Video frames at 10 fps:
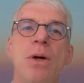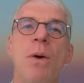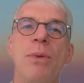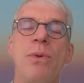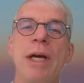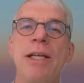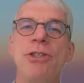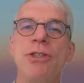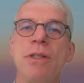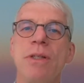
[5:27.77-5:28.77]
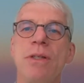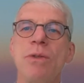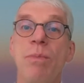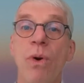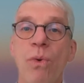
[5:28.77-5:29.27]

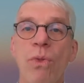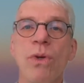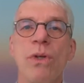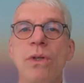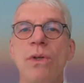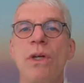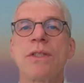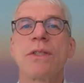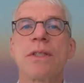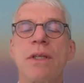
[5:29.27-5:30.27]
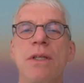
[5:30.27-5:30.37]
operations, both across